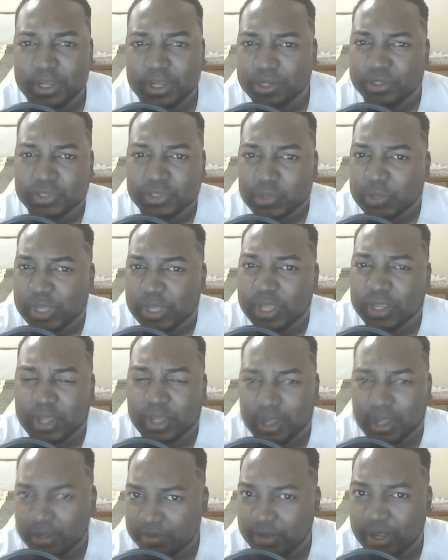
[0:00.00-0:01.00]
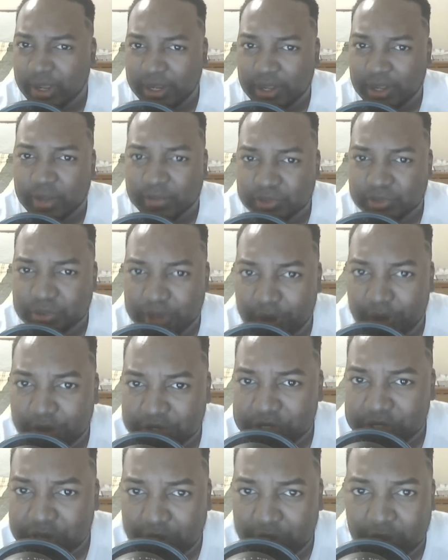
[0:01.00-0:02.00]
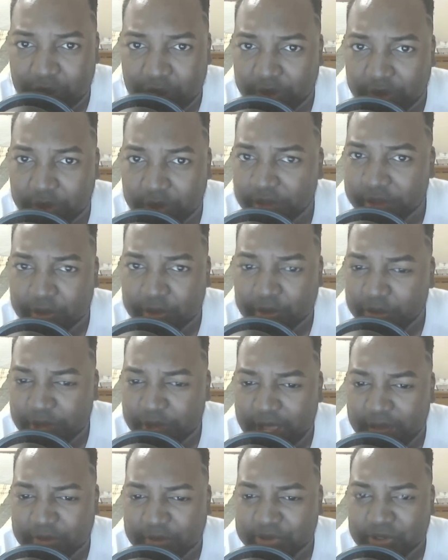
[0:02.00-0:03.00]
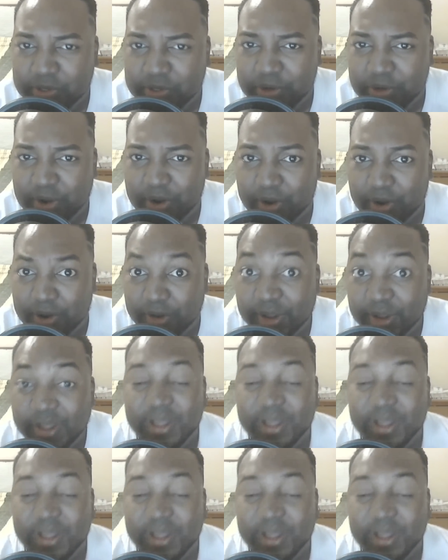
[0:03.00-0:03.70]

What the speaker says: It's okay. I come to guard your car. Nothing will happen to your car.